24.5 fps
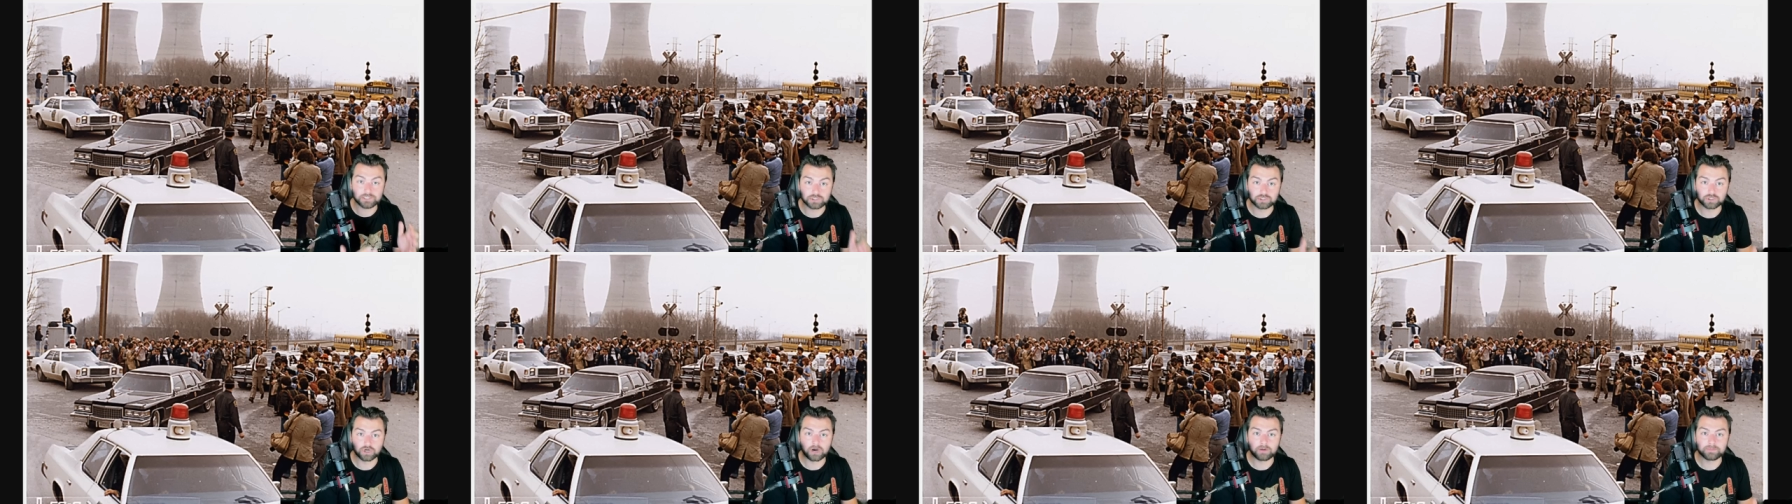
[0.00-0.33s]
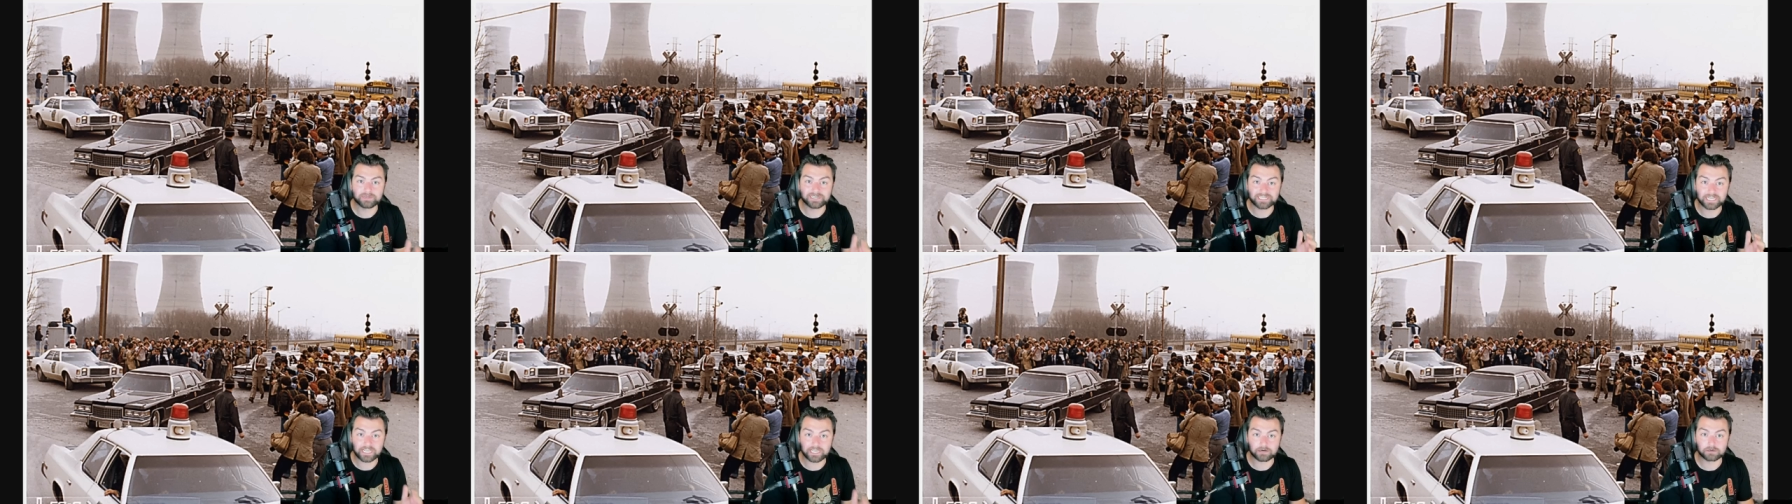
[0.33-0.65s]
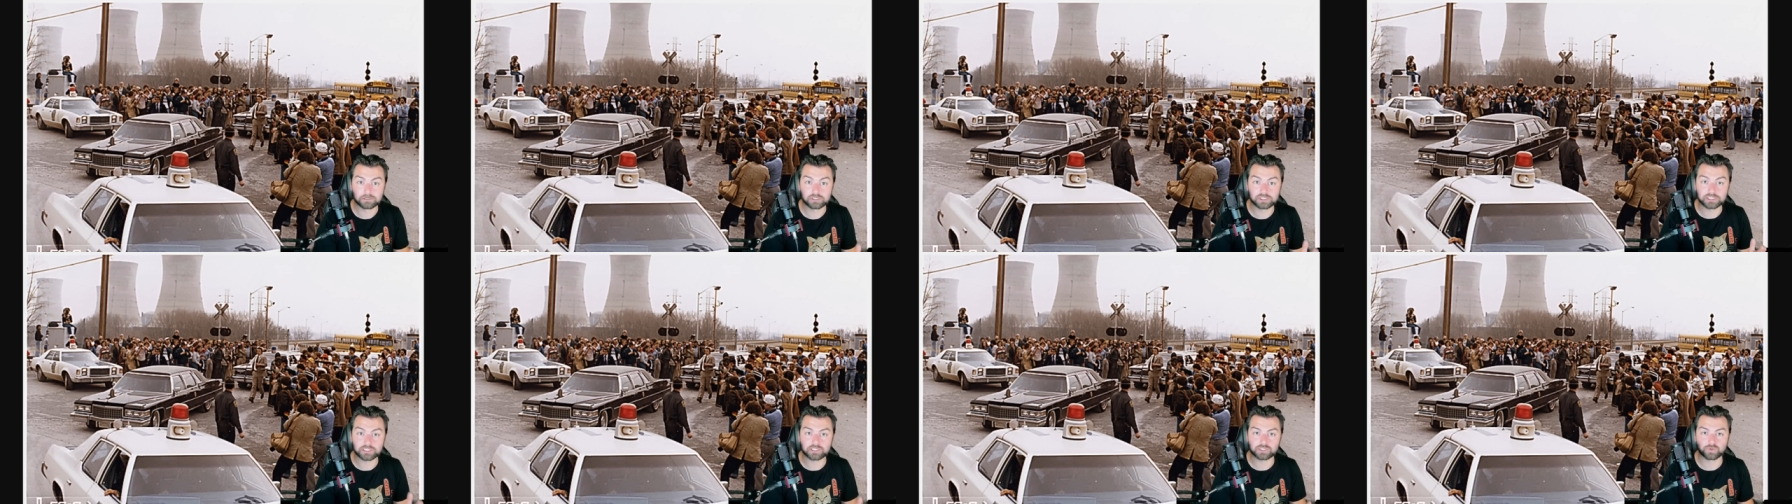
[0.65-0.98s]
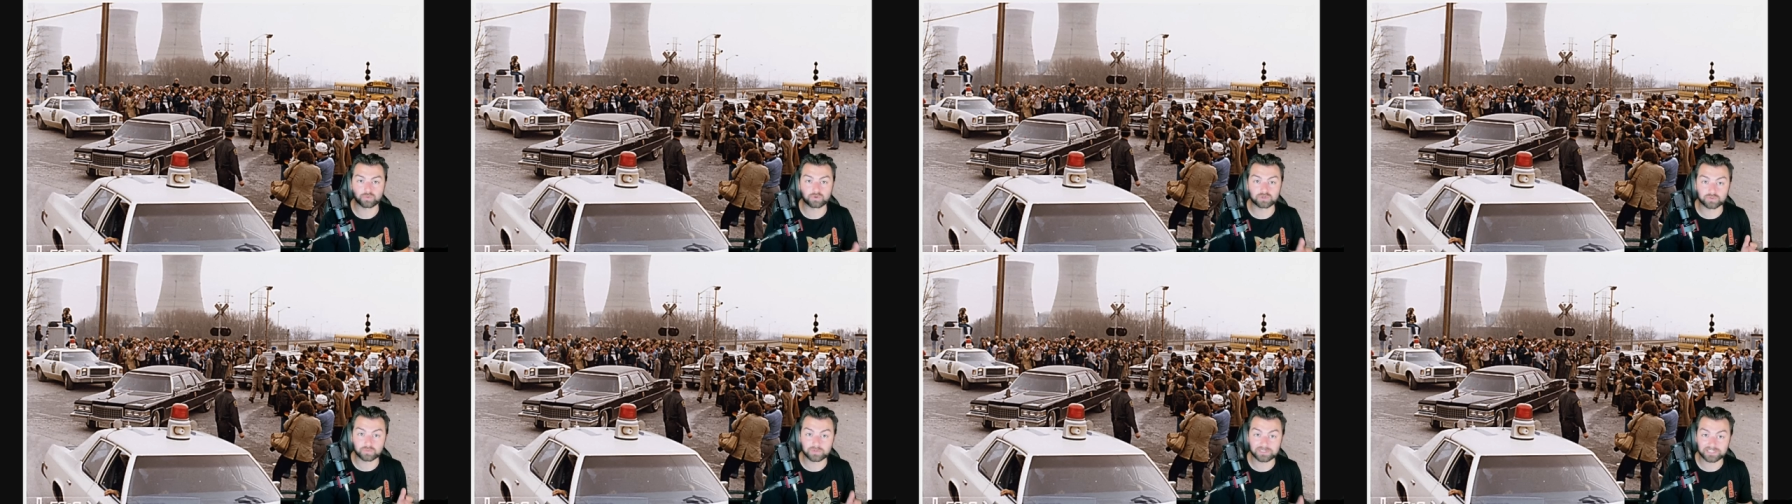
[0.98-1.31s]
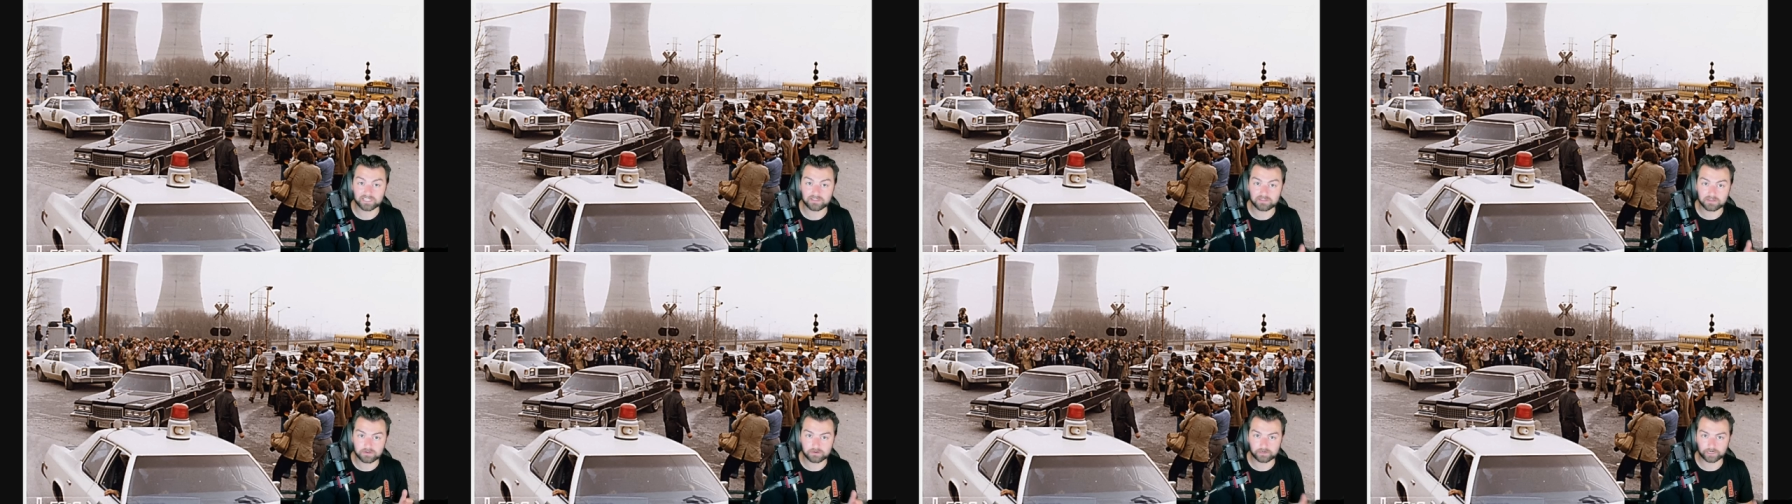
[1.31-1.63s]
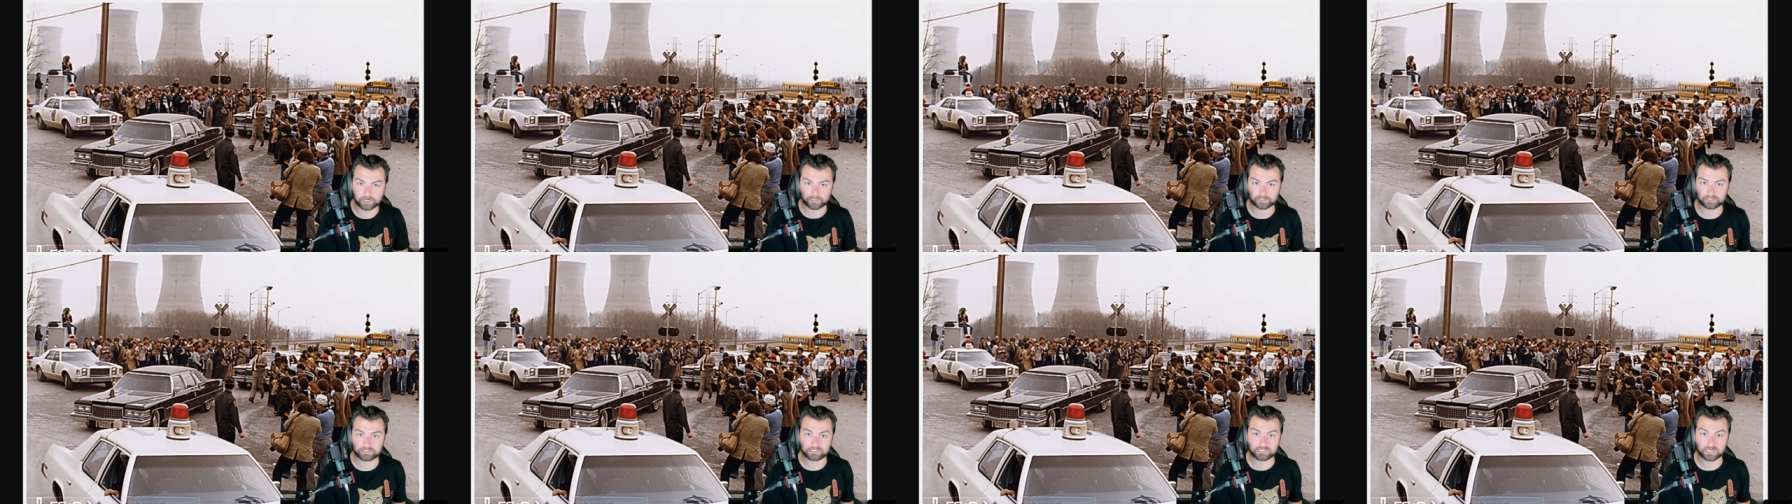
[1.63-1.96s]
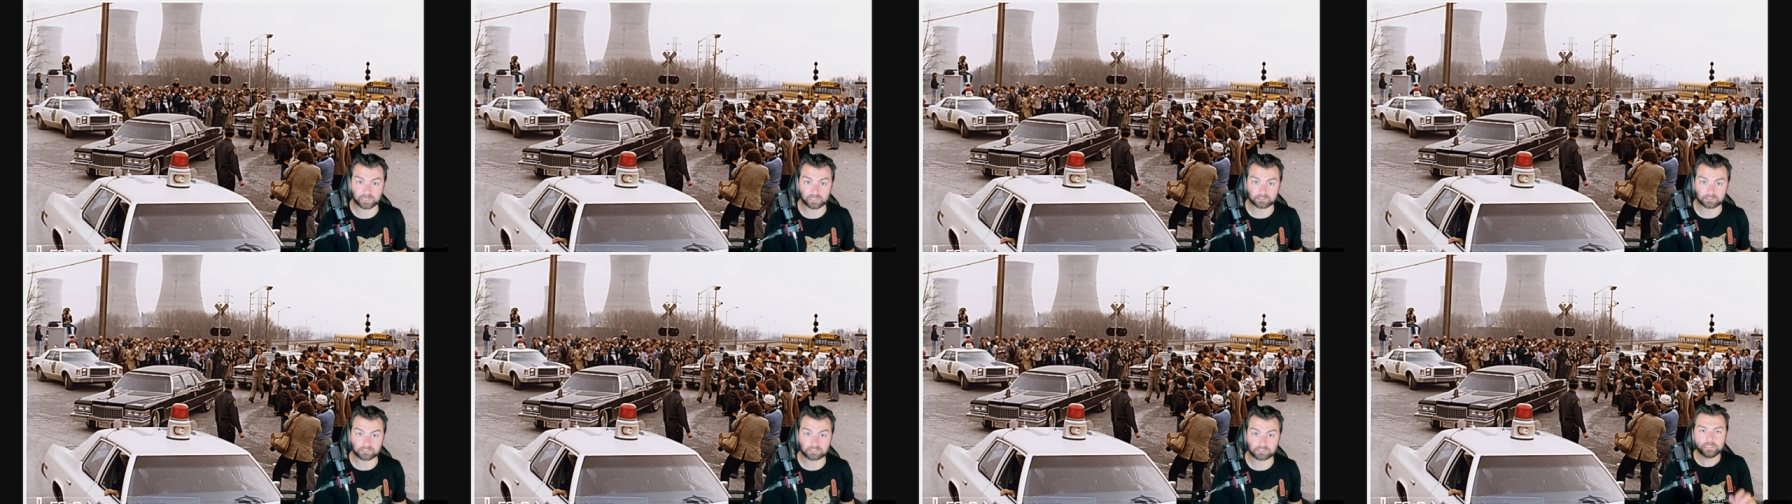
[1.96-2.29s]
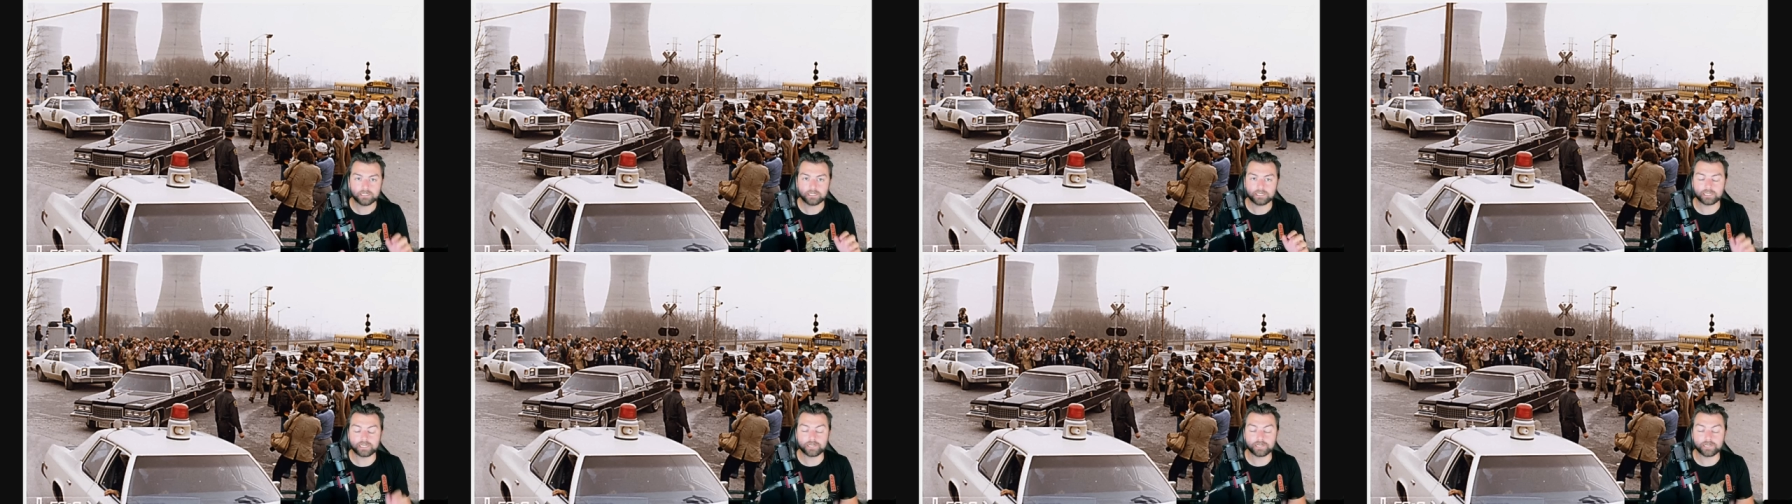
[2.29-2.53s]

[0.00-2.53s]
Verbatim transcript: dominant energy source within the United States.